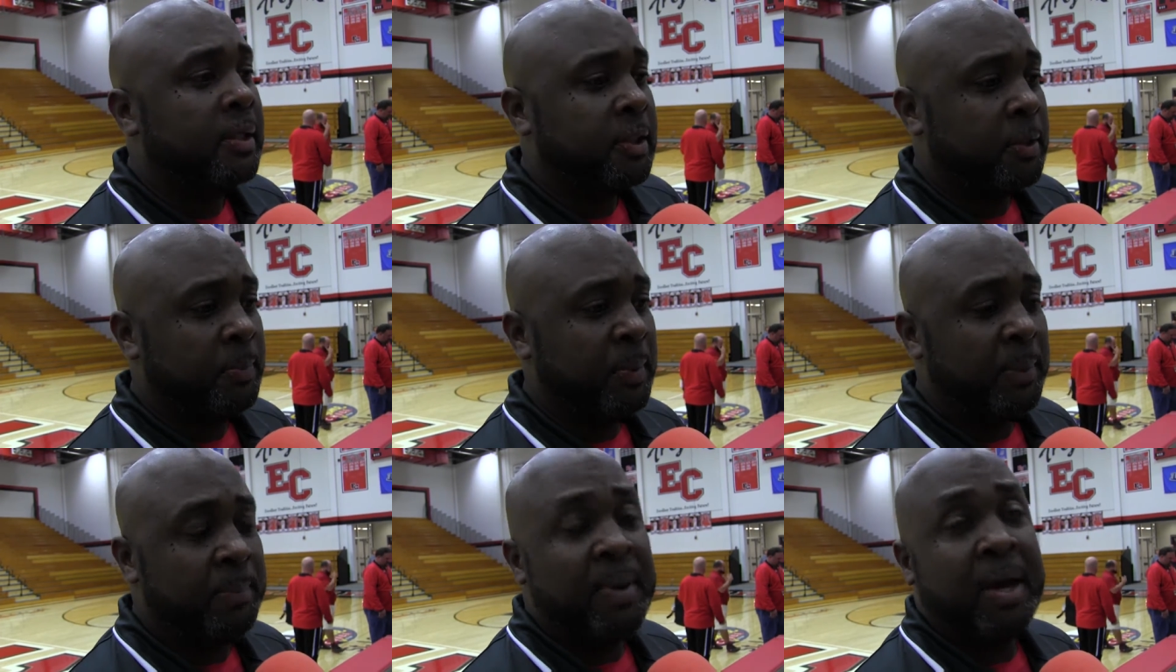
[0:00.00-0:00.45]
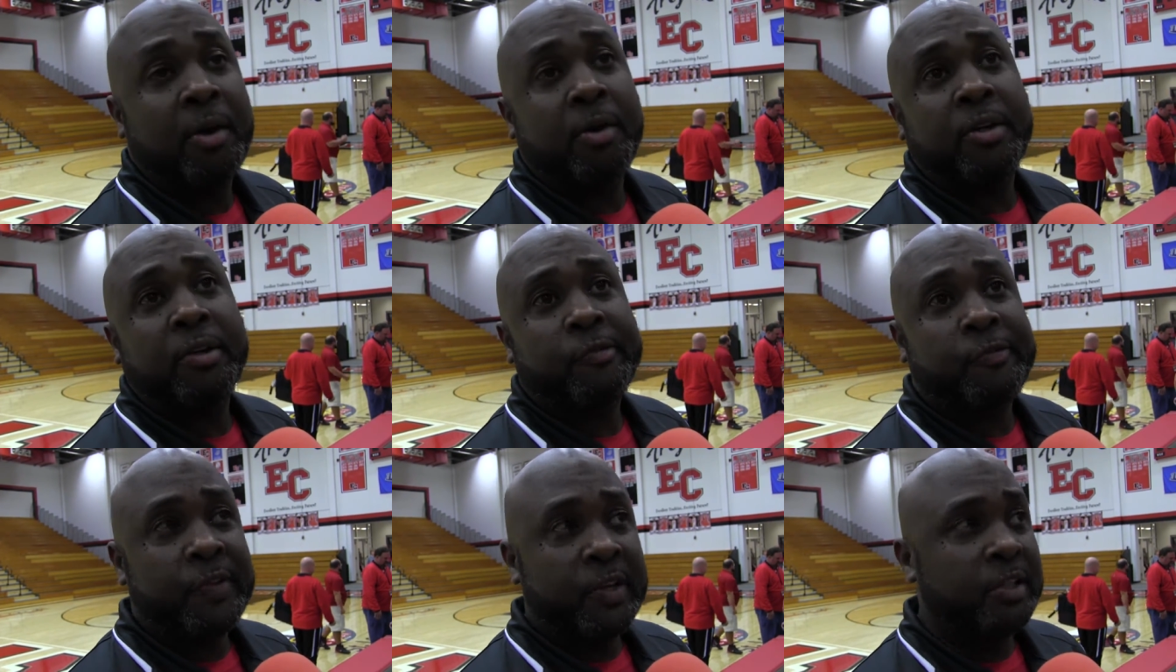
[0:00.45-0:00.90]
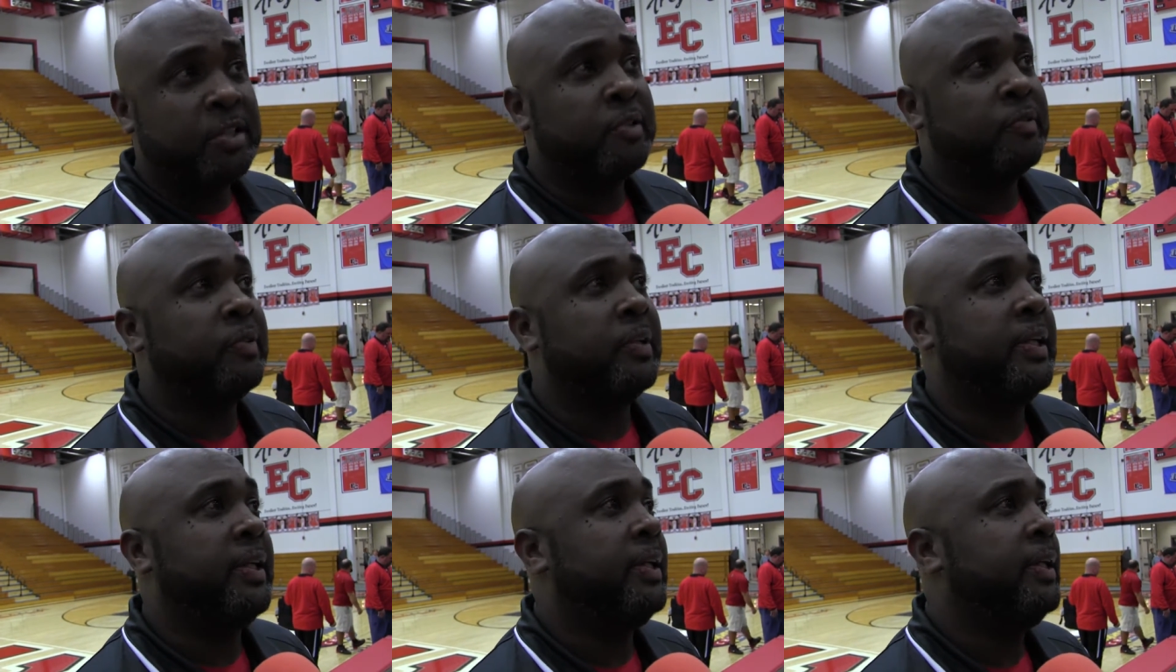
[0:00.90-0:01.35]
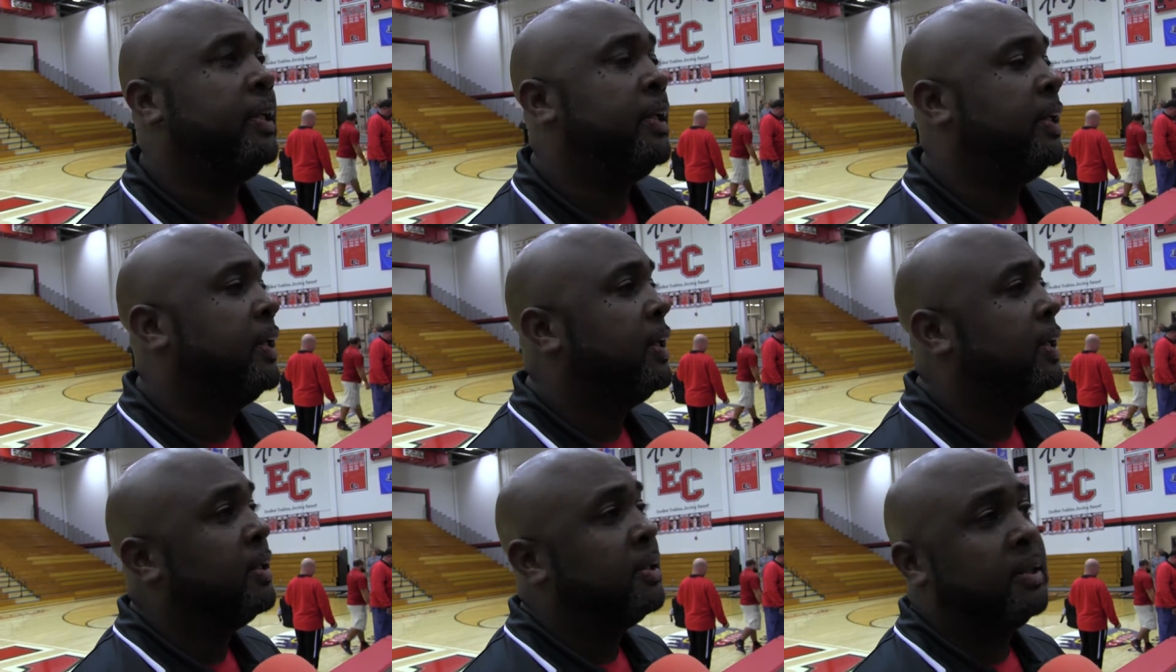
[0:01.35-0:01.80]
to be better defensively,
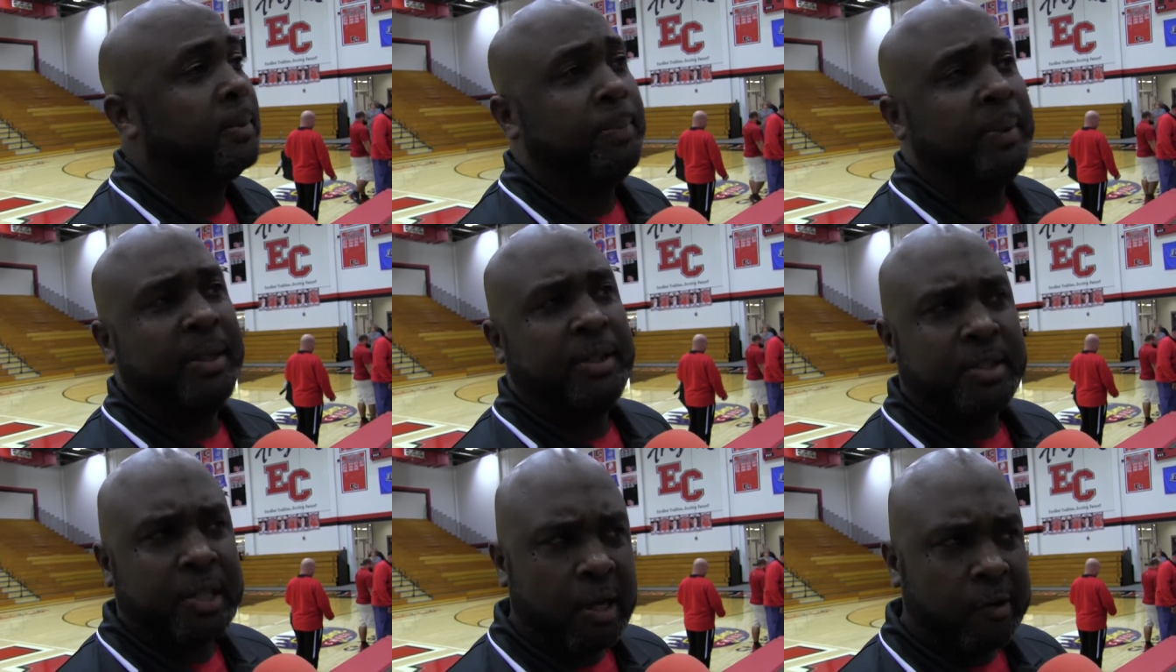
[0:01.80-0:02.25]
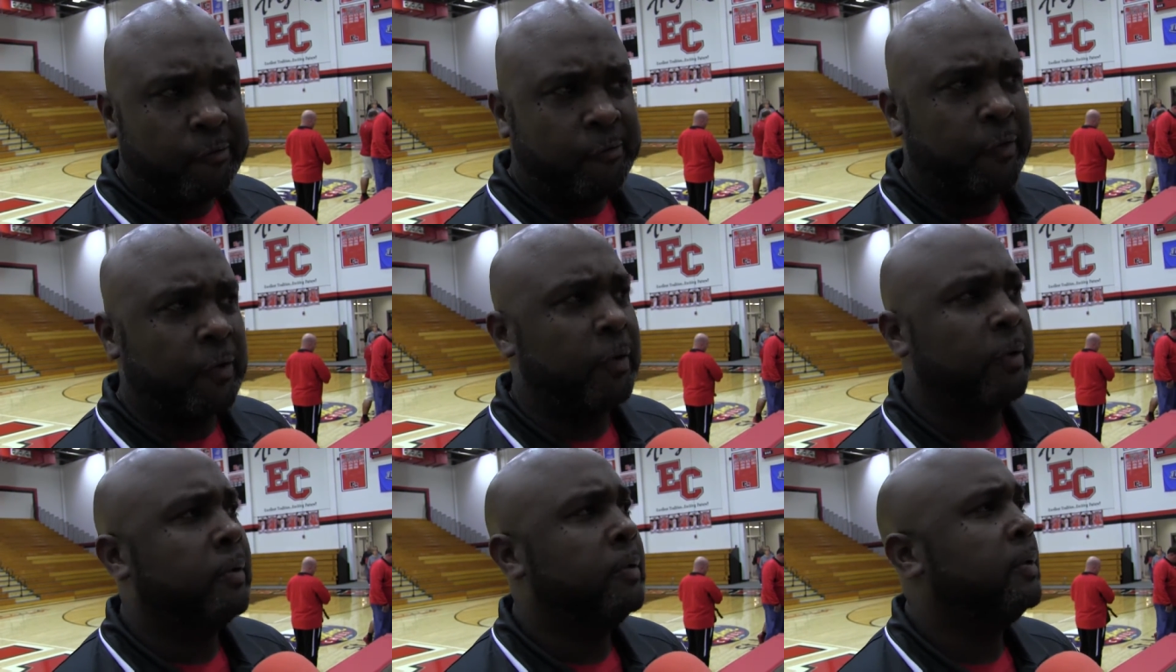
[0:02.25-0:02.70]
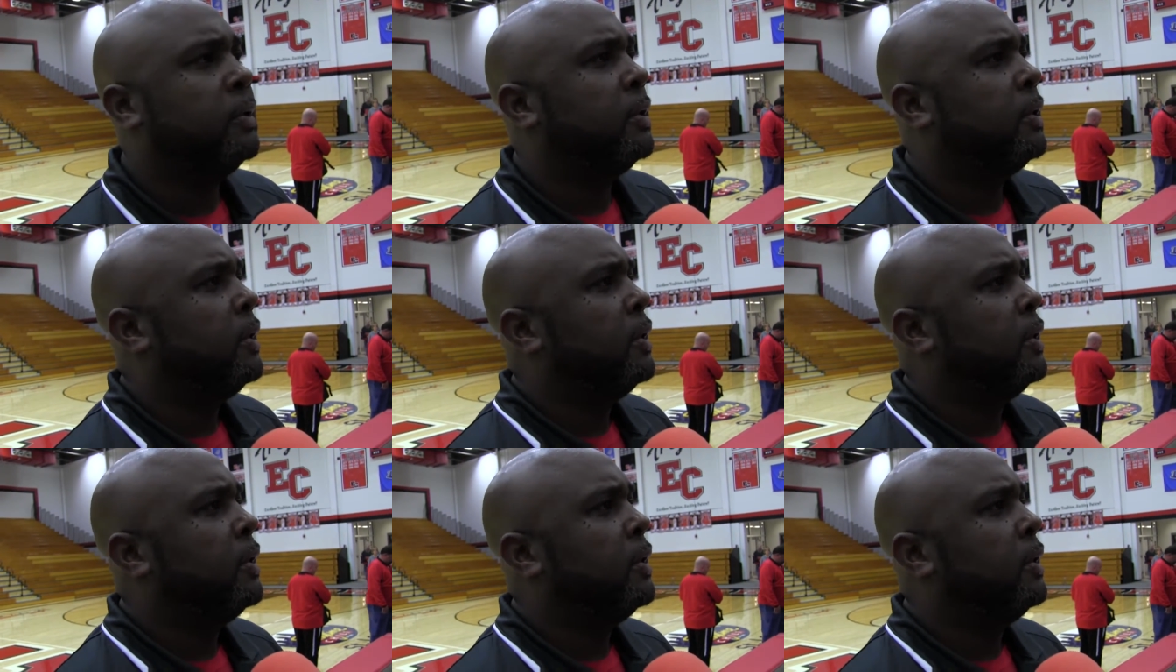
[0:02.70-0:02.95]
to be tougher,